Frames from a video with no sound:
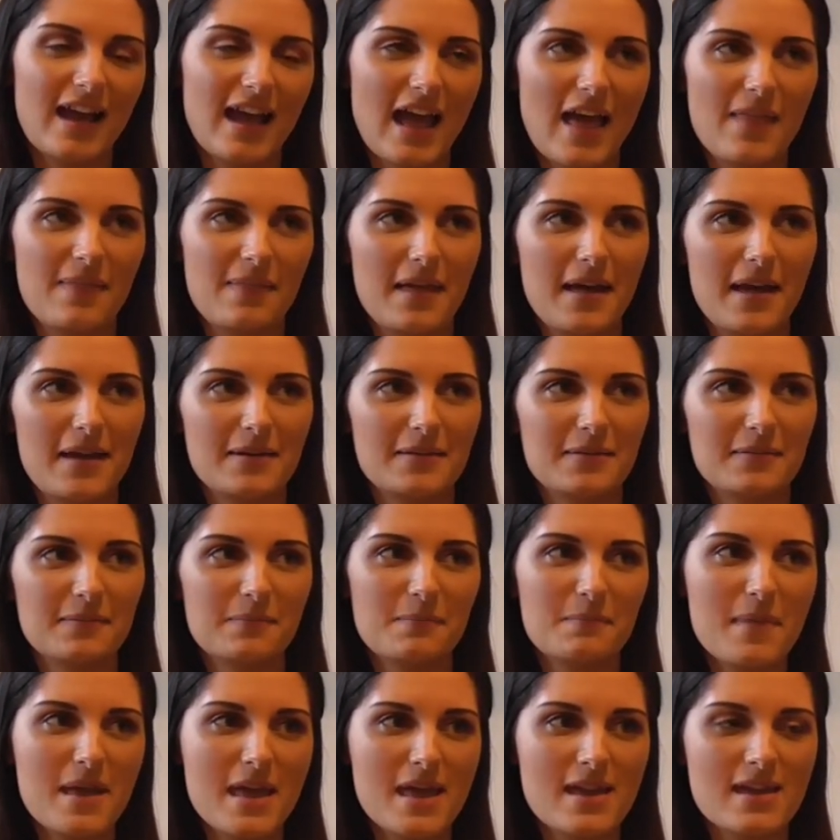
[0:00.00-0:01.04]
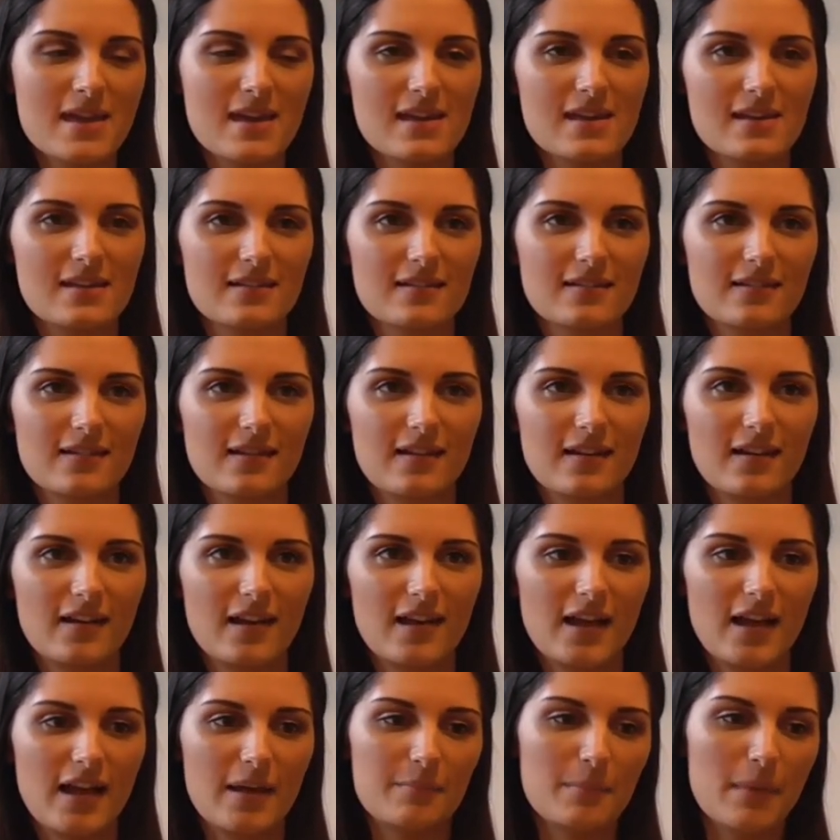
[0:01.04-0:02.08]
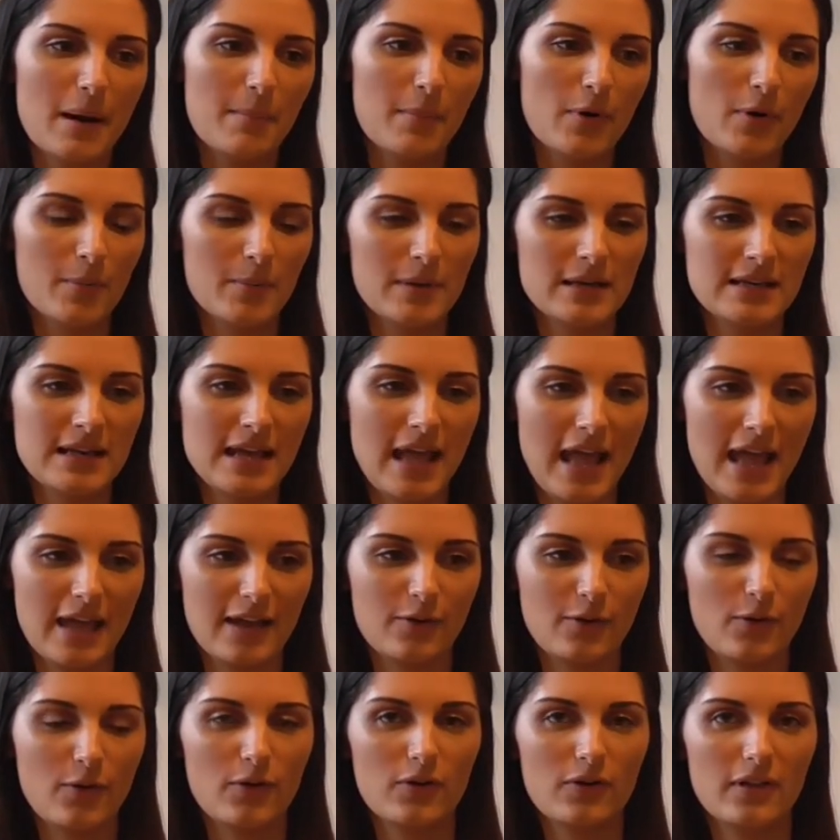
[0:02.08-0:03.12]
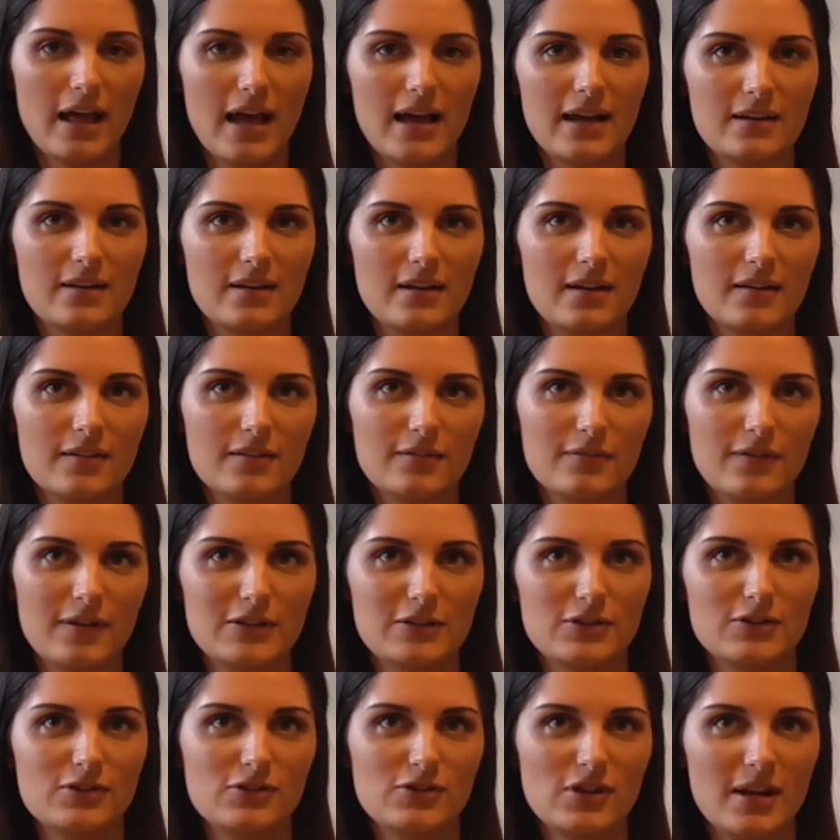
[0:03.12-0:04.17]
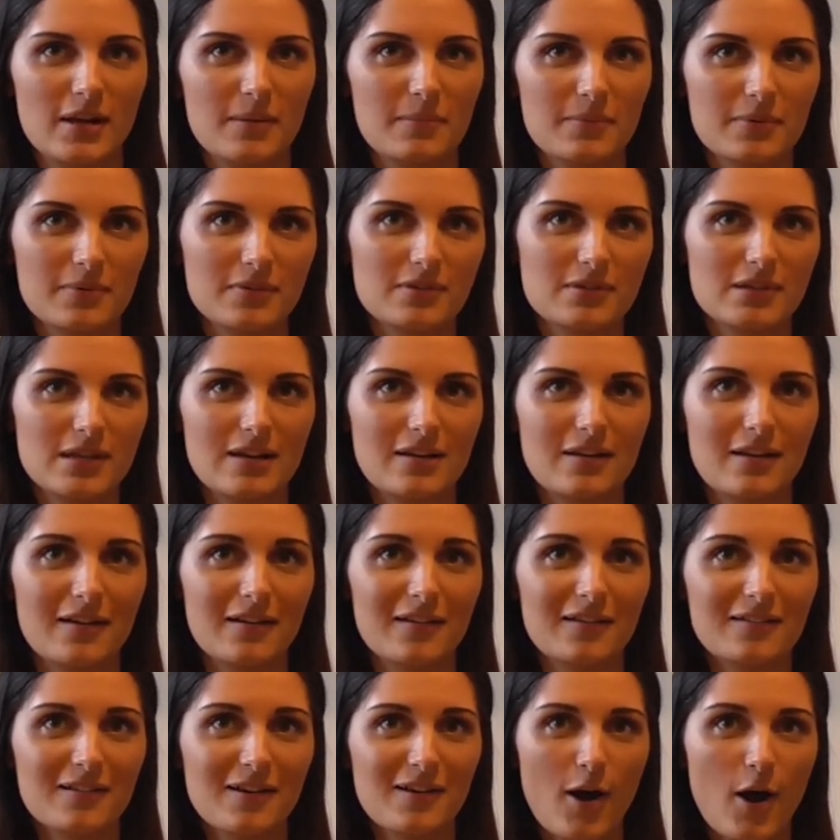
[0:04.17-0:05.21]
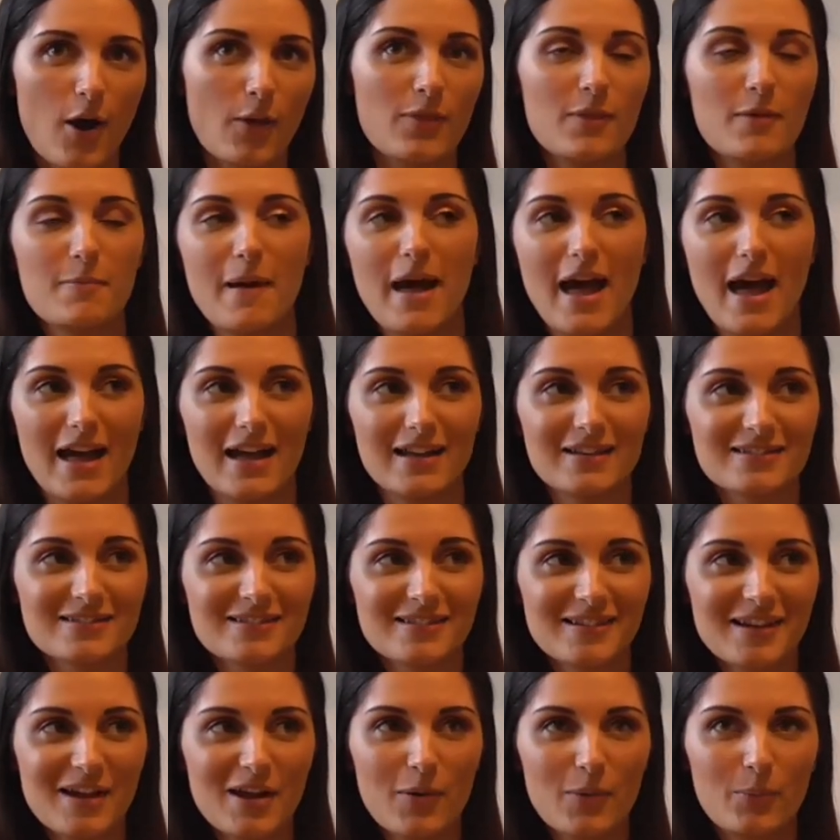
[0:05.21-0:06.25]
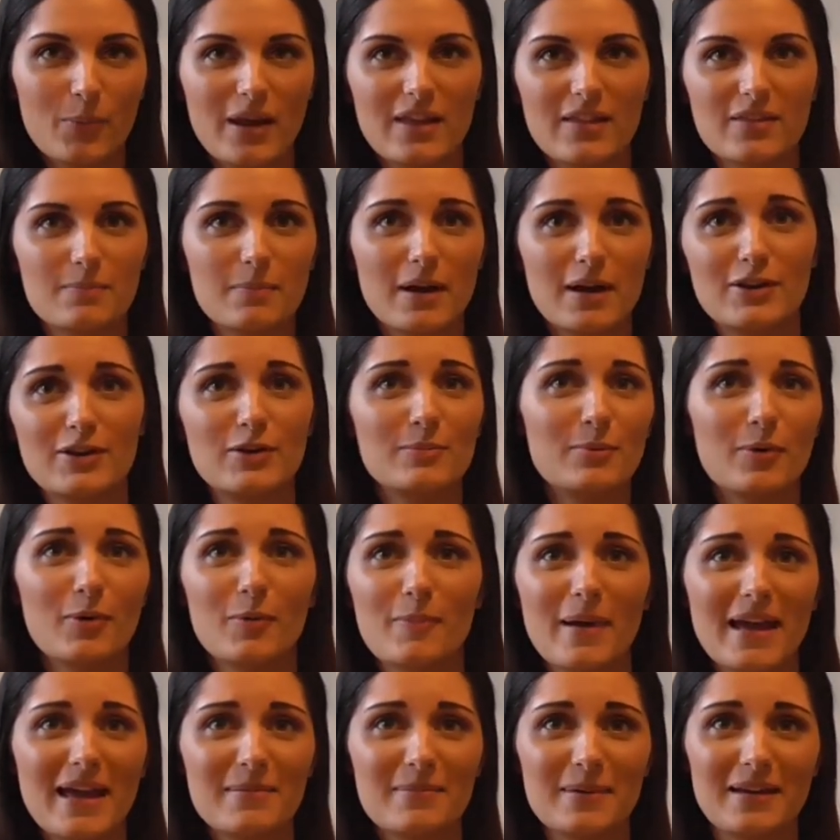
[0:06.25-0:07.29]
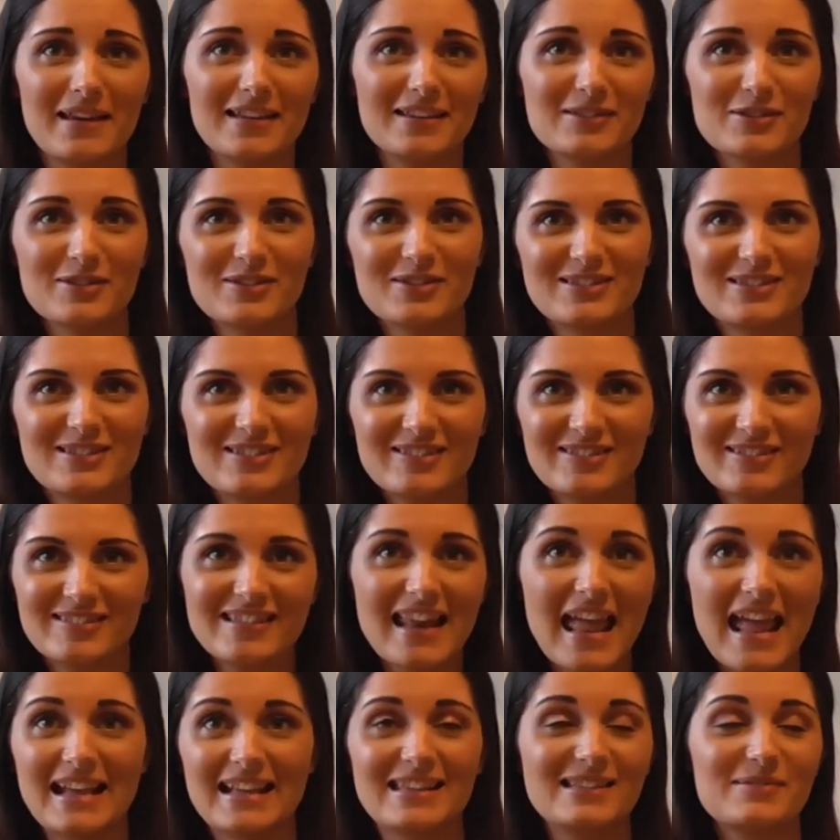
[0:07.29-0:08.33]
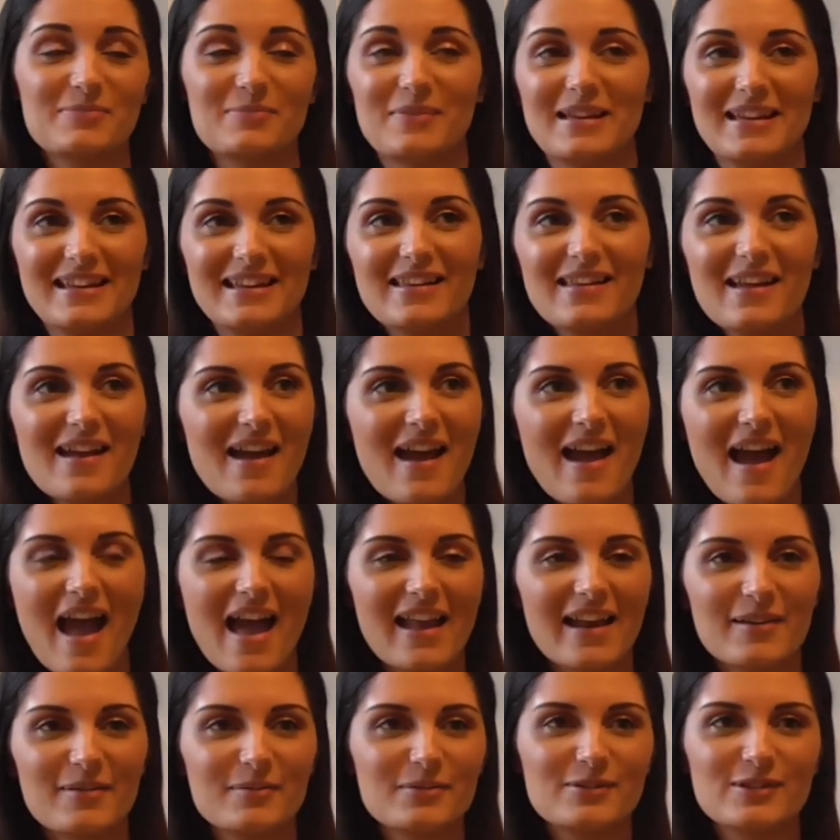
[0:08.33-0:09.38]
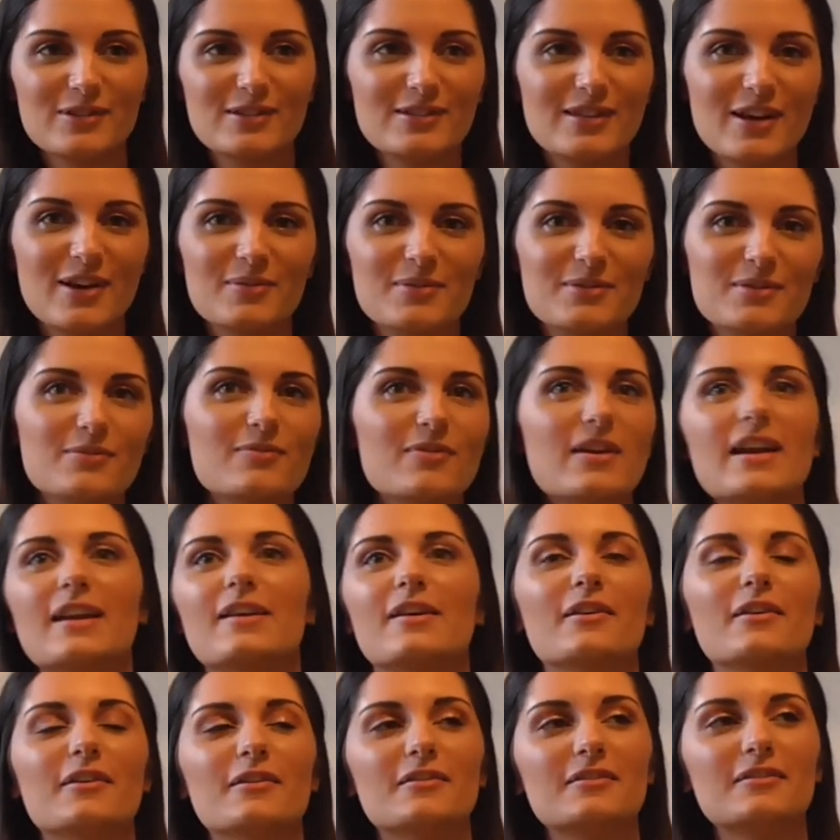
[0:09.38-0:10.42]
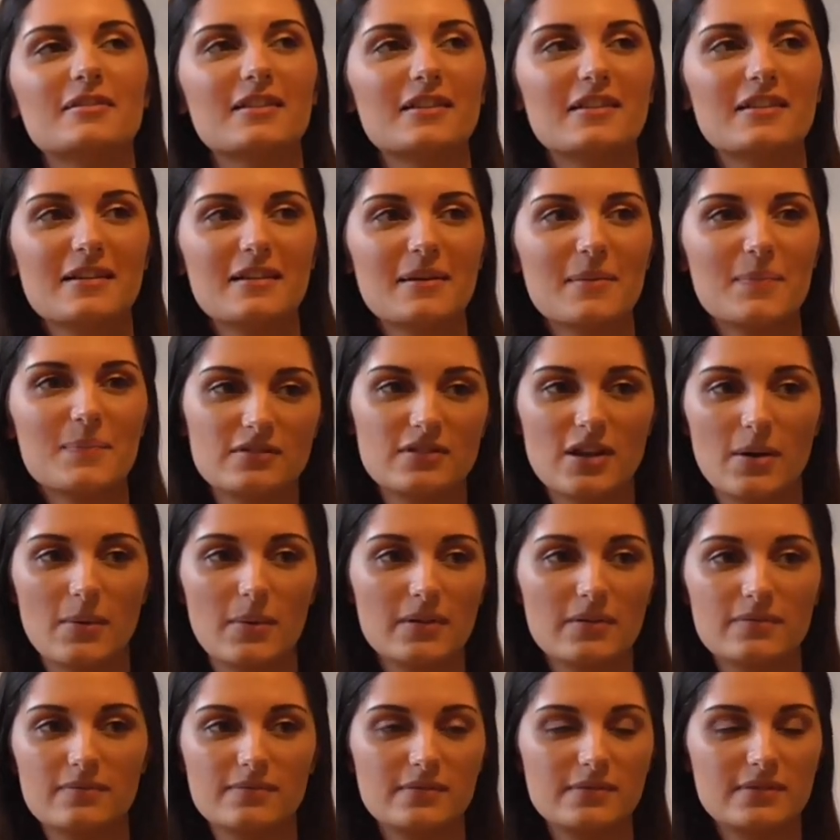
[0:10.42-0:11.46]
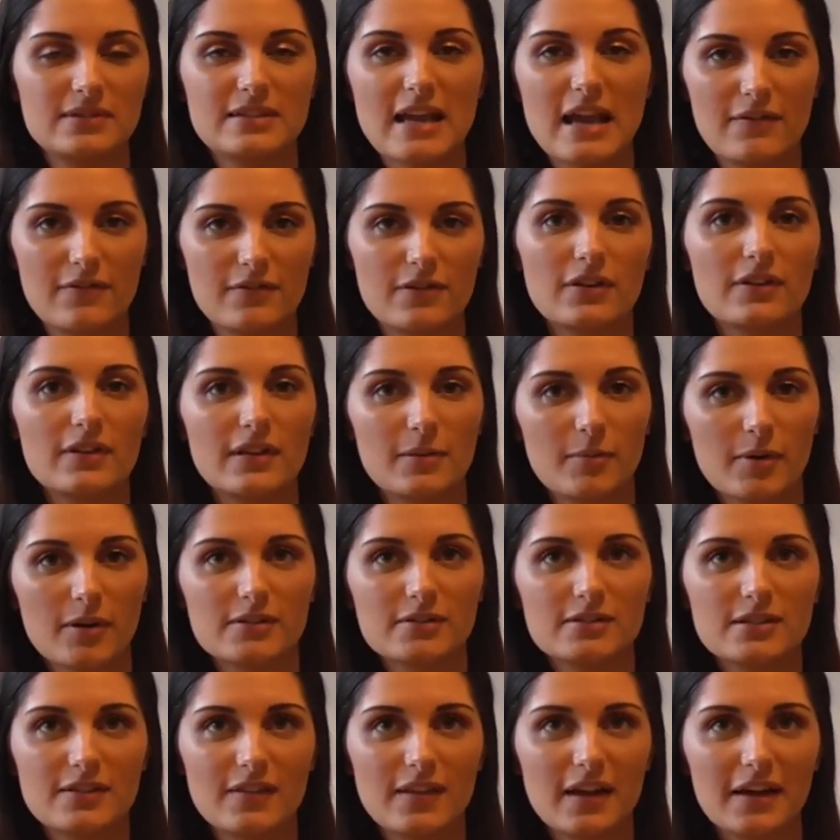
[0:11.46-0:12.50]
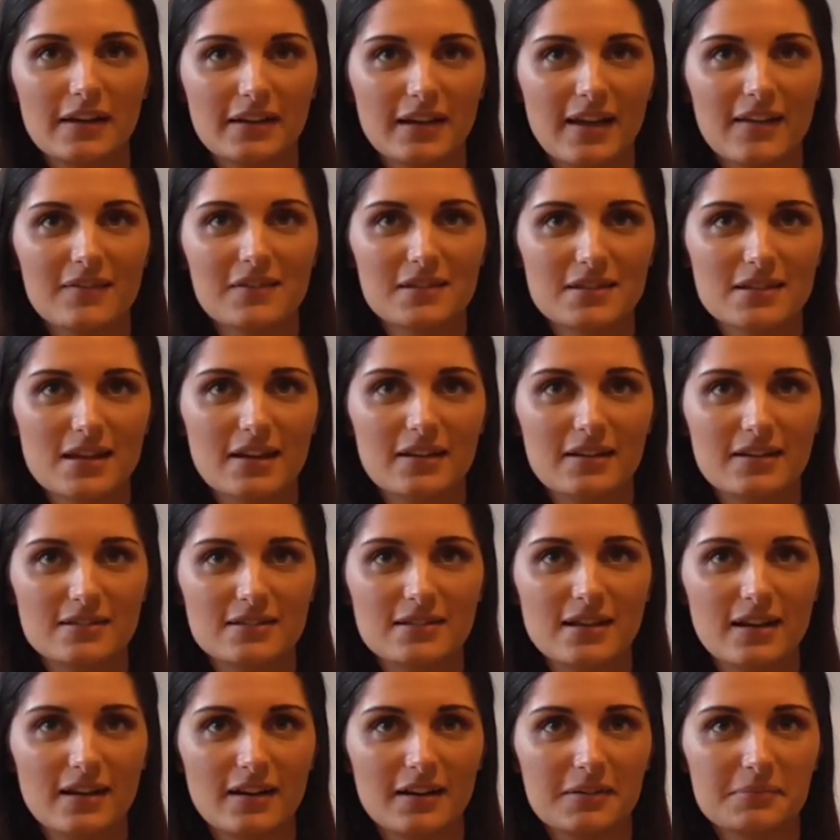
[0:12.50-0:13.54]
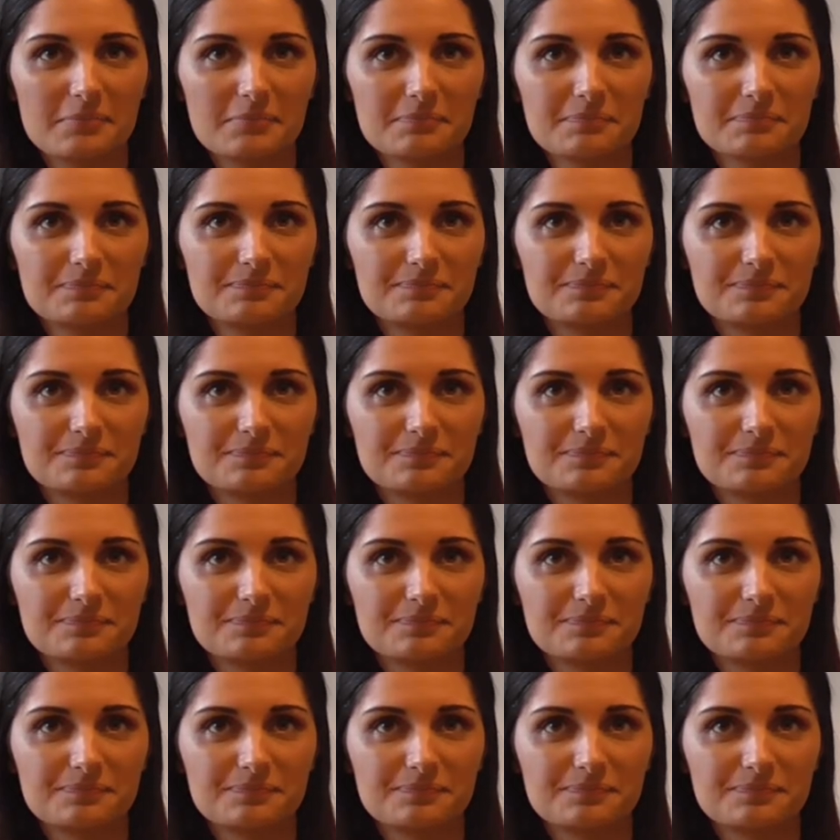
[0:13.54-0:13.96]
and then me and my mum and Nick all had a fish and chip dinner on the bed with my newborn baby just next to me, and it was just so surreal. So I definitely wanted that again the second time.